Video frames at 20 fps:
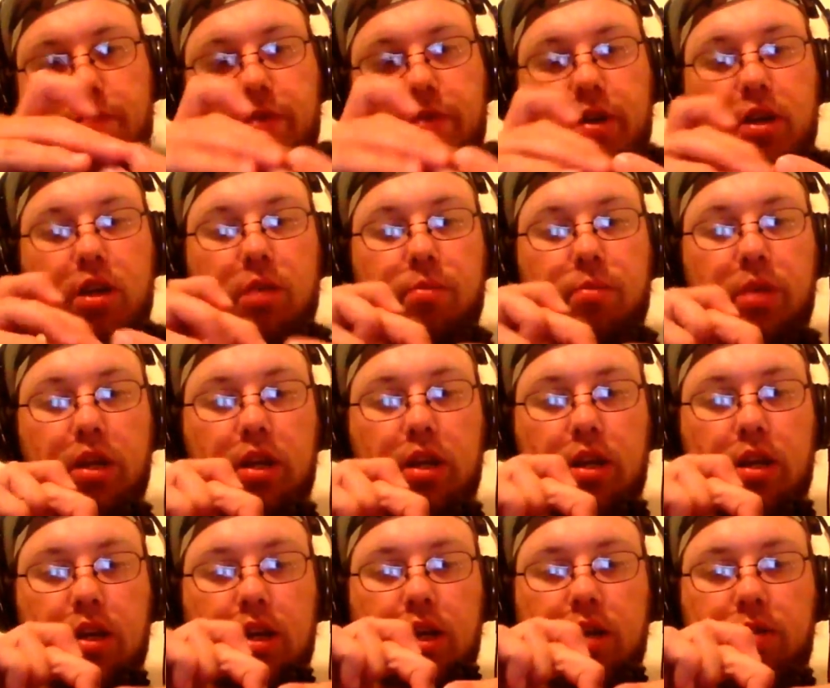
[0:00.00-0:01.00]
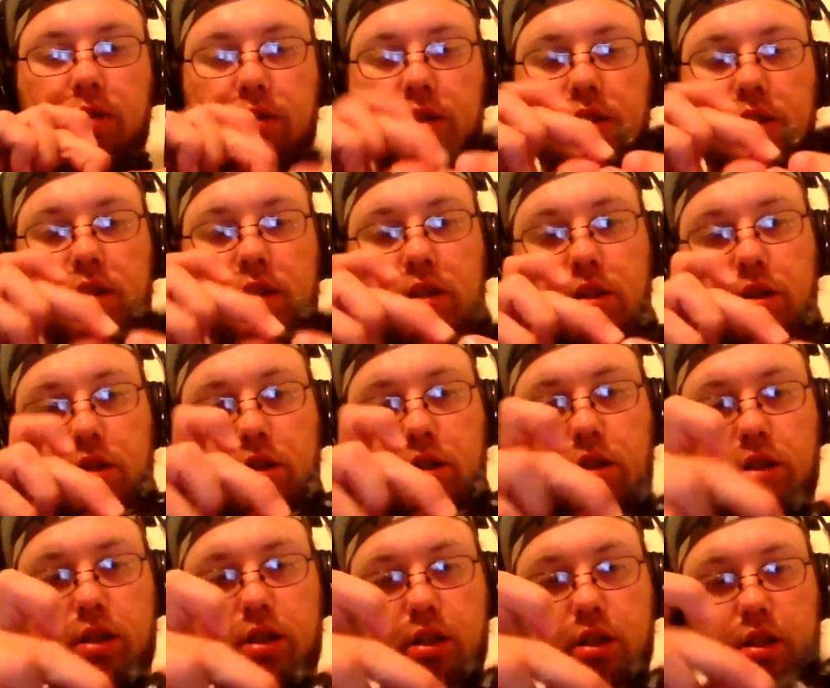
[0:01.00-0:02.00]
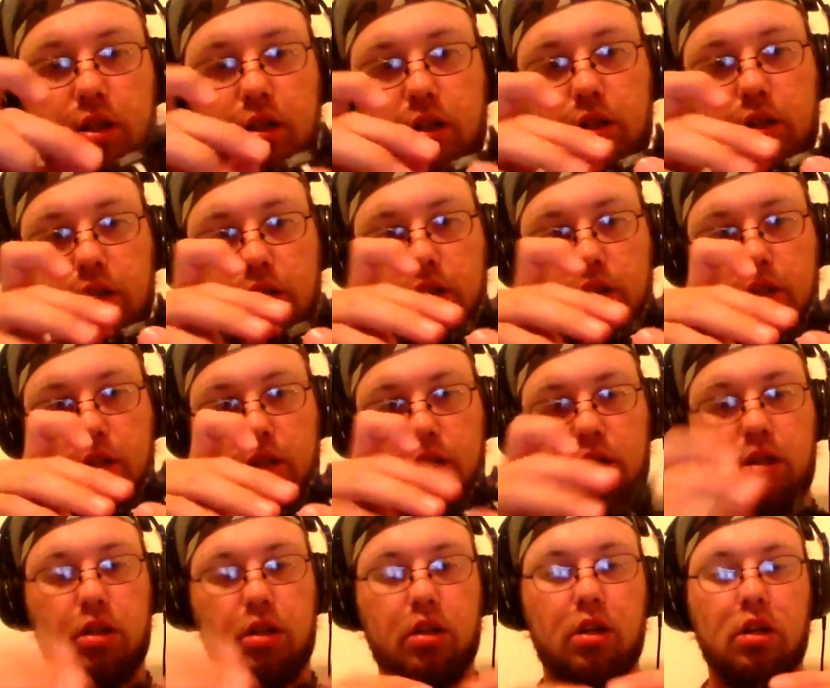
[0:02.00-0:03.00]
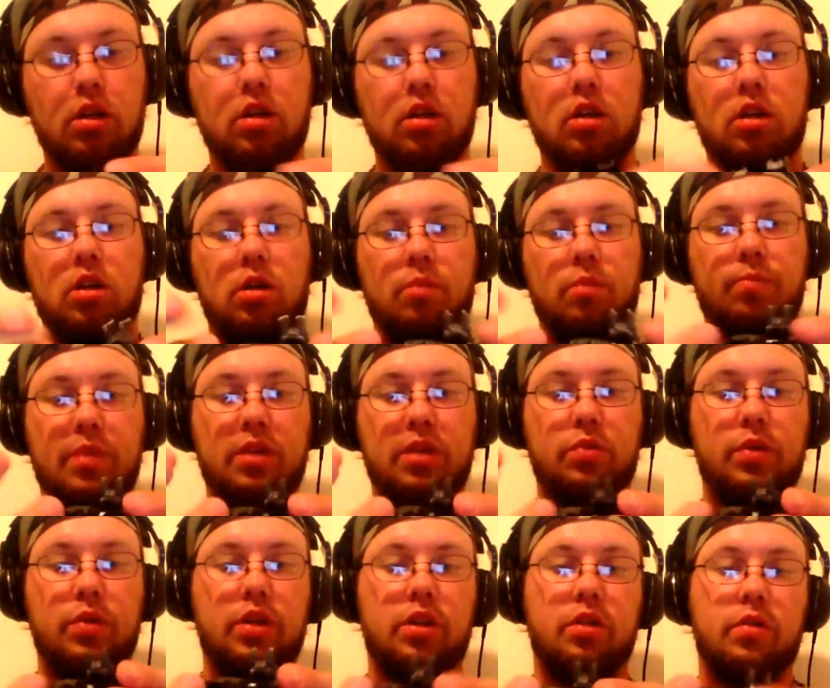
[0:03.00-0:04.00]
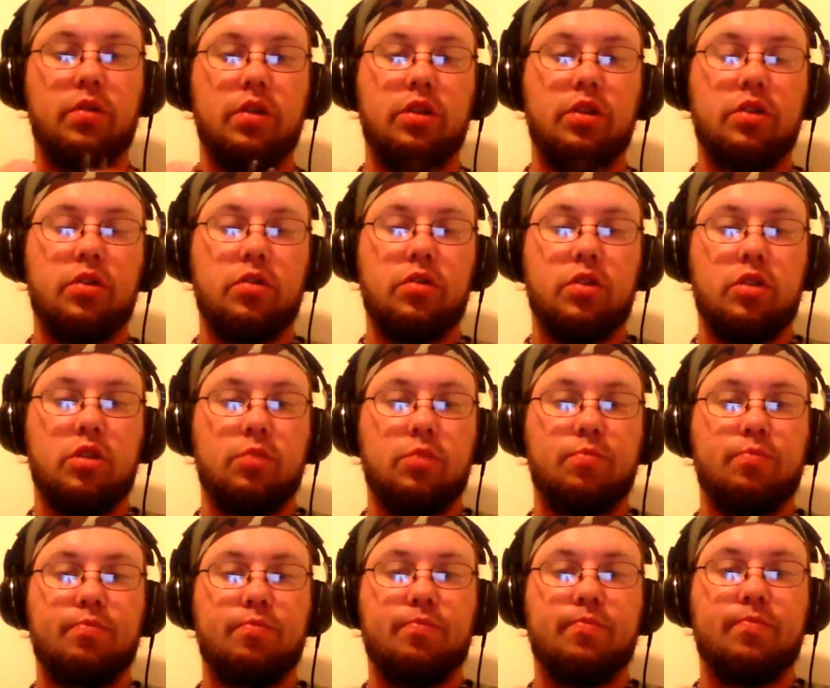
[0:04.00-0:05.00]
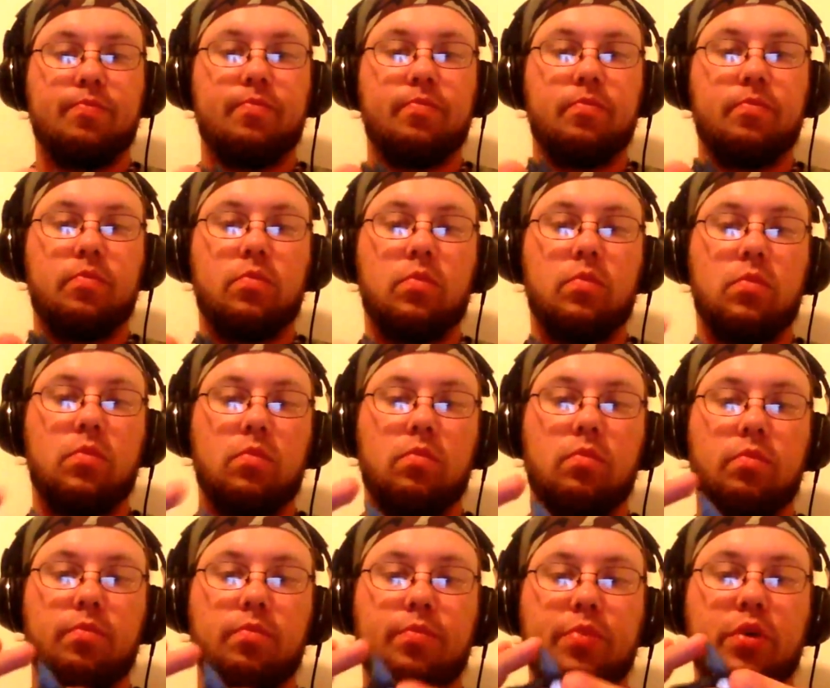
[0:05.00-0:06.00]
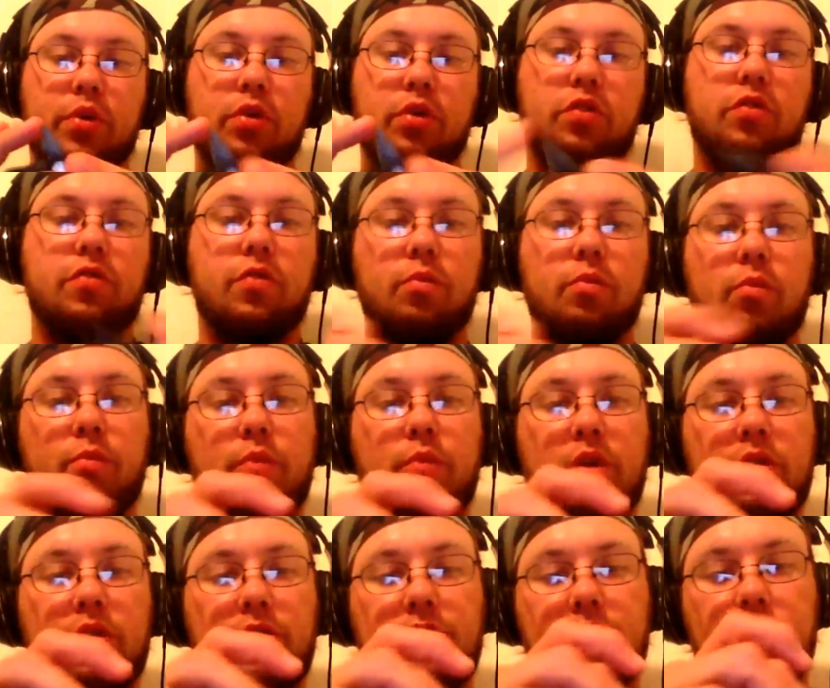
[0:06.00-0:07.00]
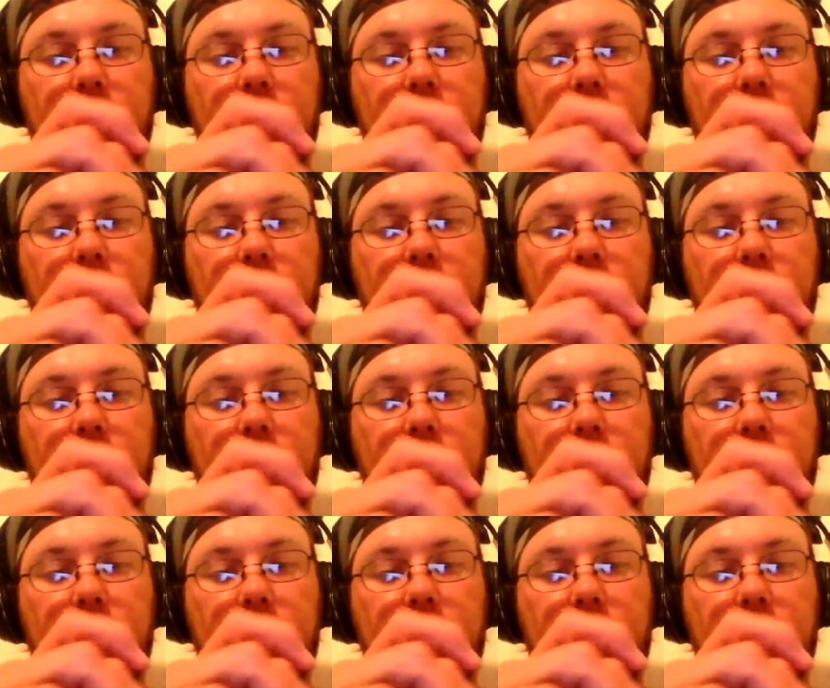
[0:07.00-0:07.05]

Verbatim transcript: I can get my nails underneath these things. Best way to do it is usually just push from above